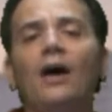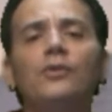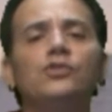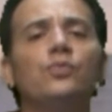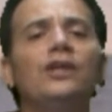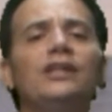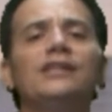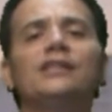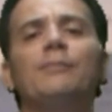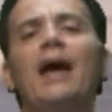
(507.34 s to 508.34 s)
I was
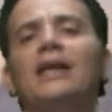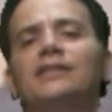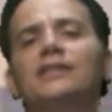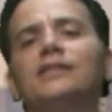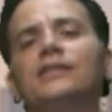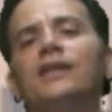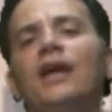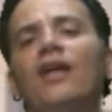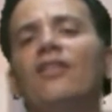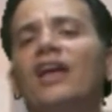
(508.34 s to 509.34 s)
reading this passage
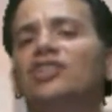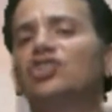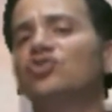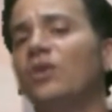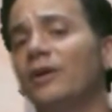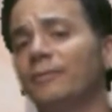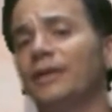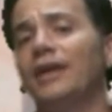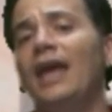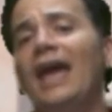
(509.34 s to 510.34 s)
that struck
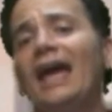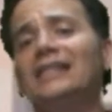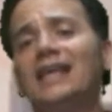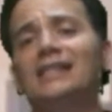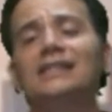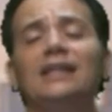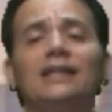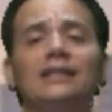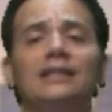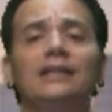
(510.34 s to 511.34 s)
me as I
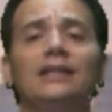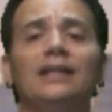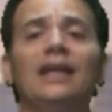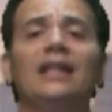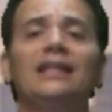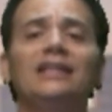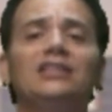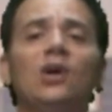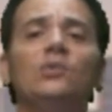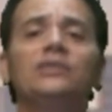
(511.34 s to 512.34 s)
said, they
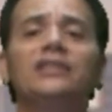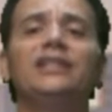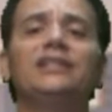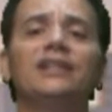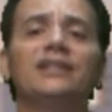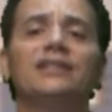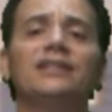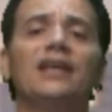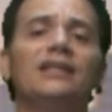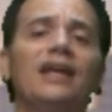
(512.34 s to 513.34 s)
don't teach
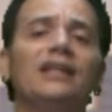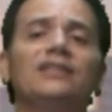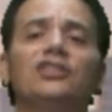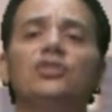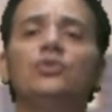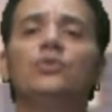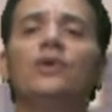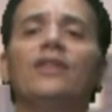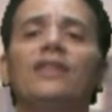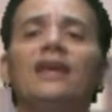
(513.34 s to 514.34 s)
us that in
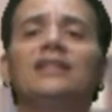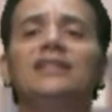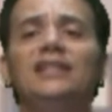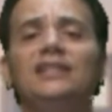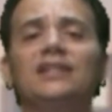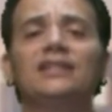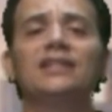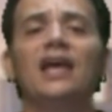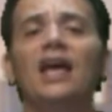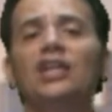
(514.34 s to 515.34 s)
school, they teach
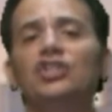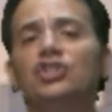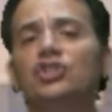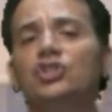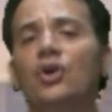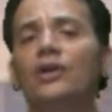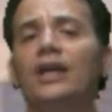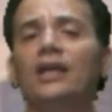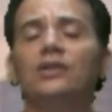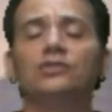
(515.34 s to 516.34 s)
us
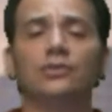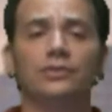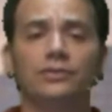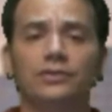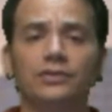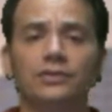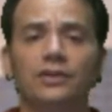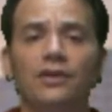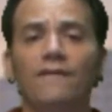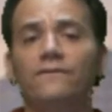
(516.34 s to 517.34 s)
tornado drills,
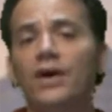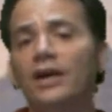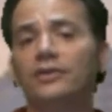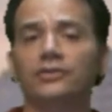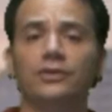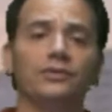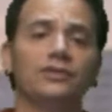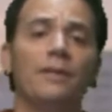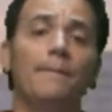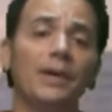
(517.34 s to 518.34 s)
fire
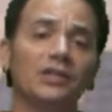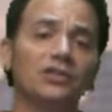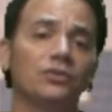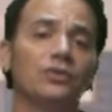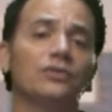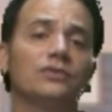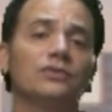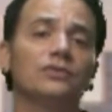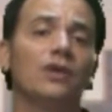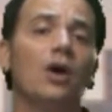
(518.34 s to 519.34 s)
drills, bus
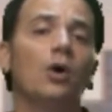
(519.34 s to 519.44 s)
drills,